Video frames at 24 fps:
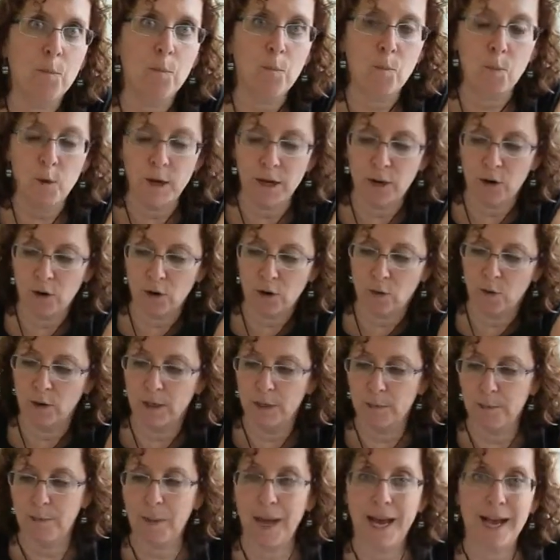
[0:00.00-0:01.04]
we are going
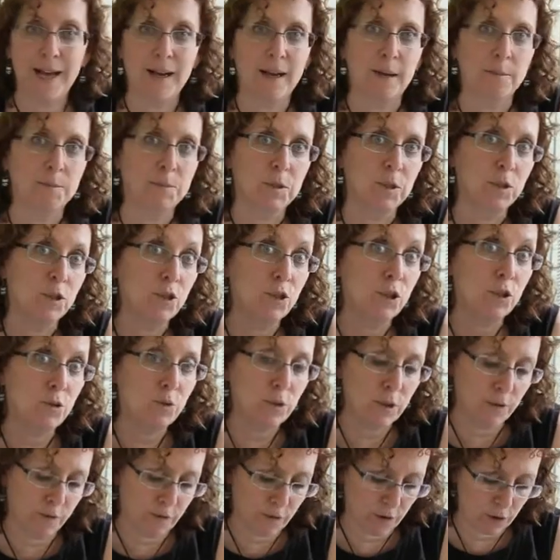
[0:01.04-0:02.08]
to back up to two
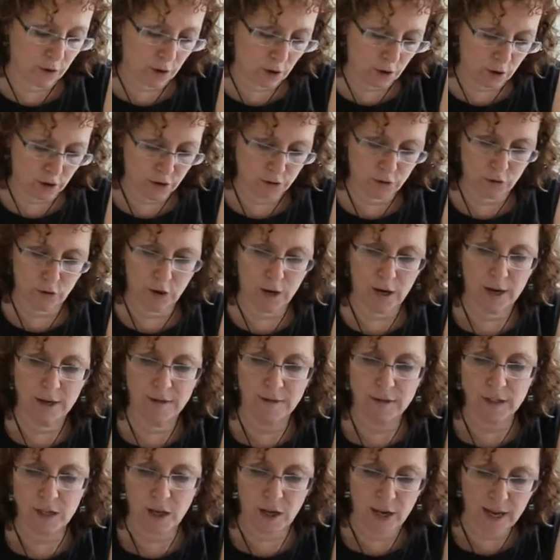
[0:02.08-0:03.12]
different hard
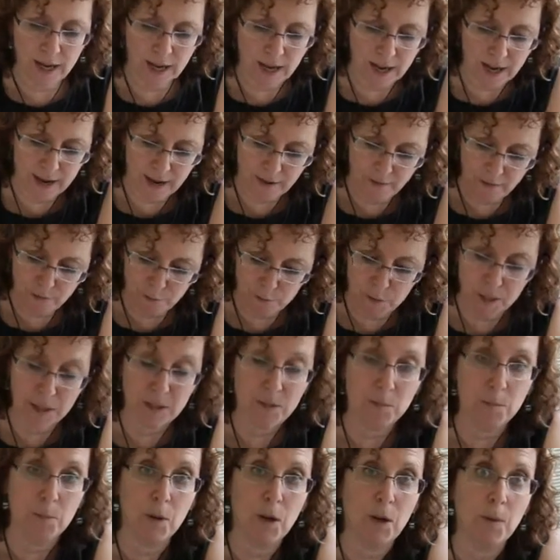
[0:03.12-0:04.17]
drives. I have
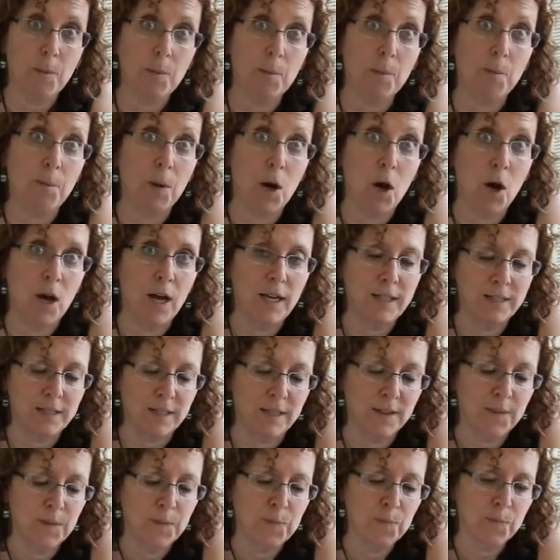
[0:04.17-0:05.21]
bought
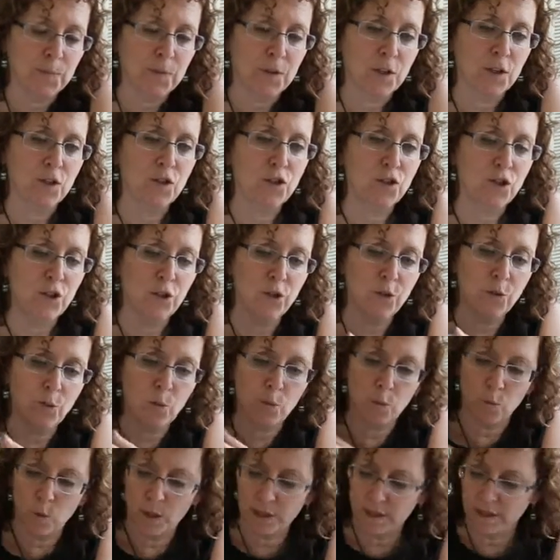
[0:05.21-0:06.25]
two
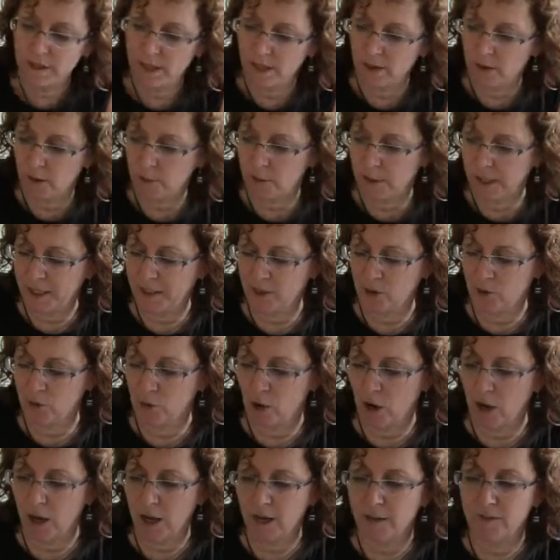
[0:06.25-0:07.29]
1 terabyte
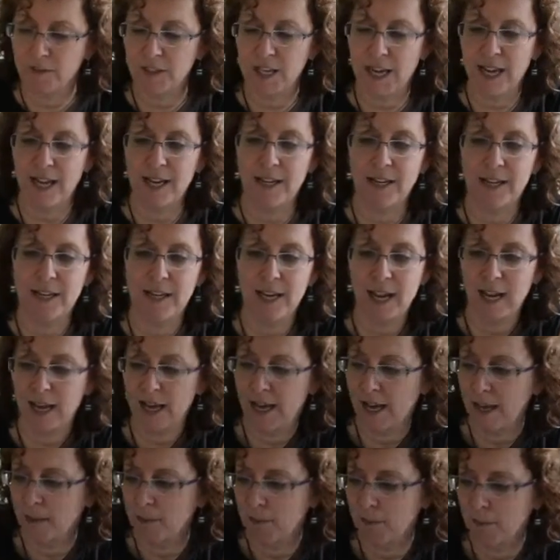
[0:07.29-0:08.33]
drives, and
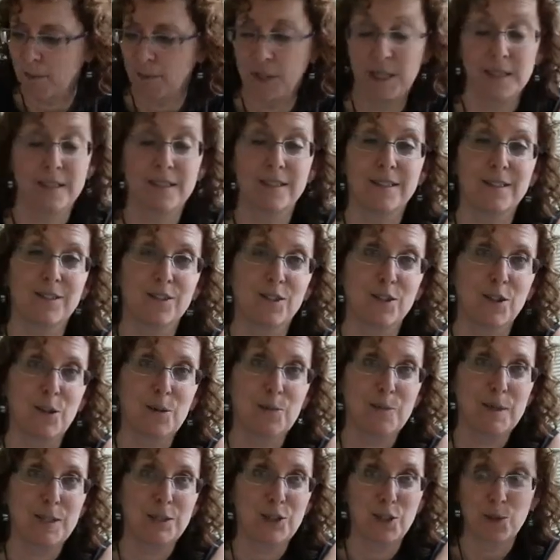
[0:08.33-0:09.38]
because it's a low
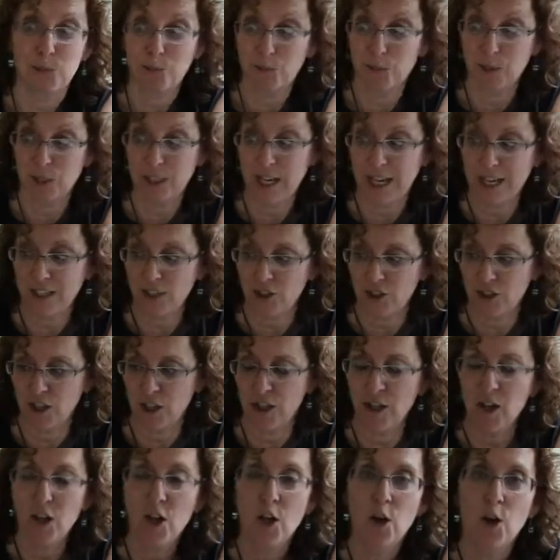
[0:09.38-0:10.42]
budget
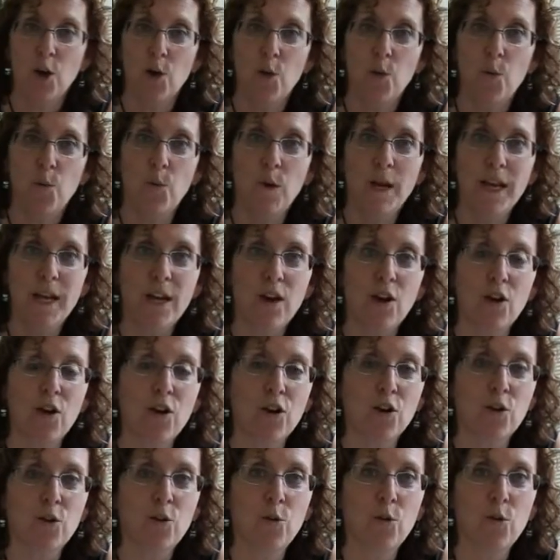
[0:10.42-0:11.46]
production, we
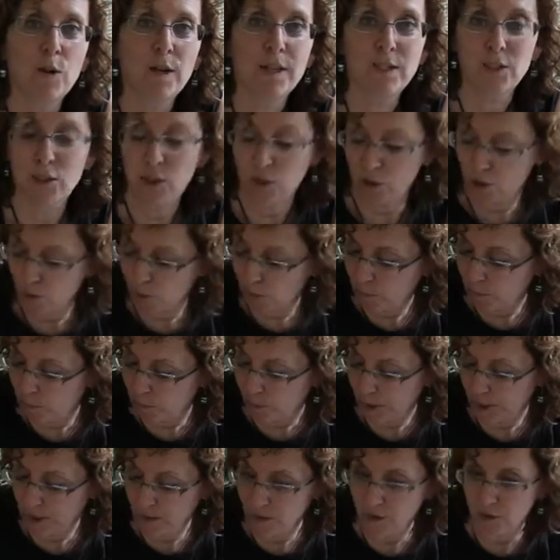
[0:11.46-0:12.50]
are going to
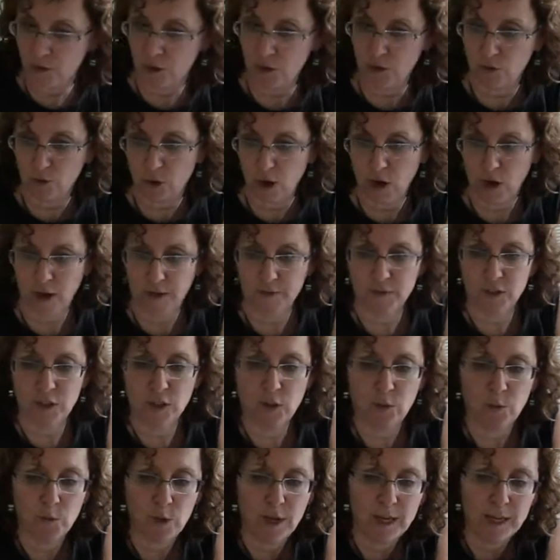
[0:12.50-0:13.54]
build the drive.
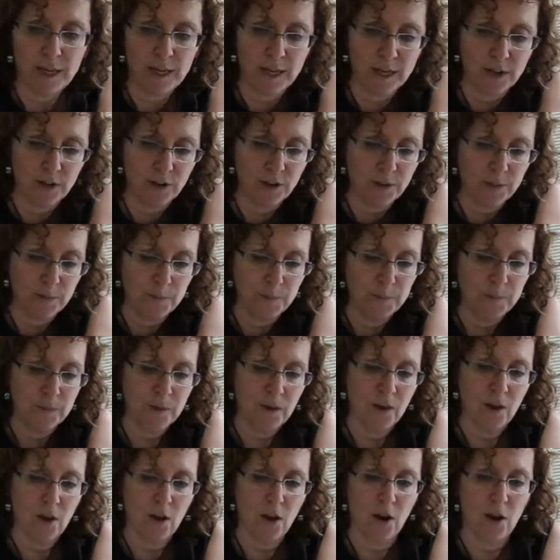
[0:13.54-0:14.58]
So right here,
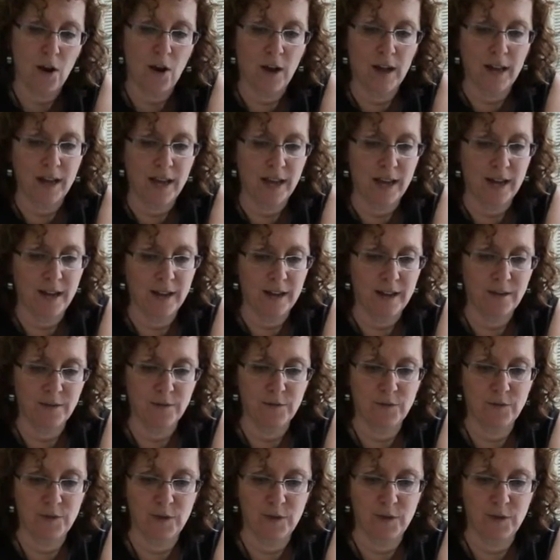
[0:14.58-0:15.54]
I have